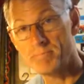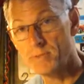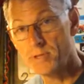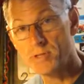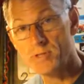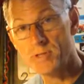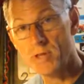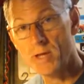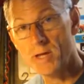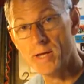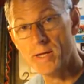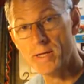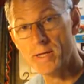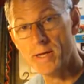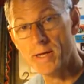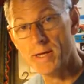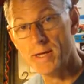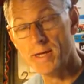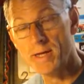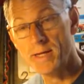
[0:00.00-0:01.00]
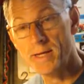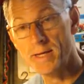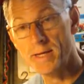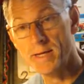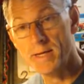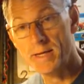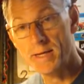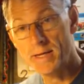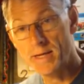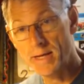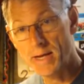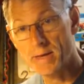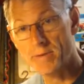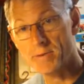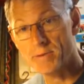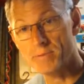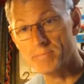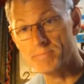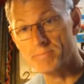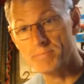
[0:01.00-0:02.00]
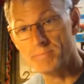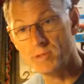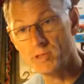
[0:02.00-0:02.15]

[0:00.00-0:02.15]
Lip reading: just like any other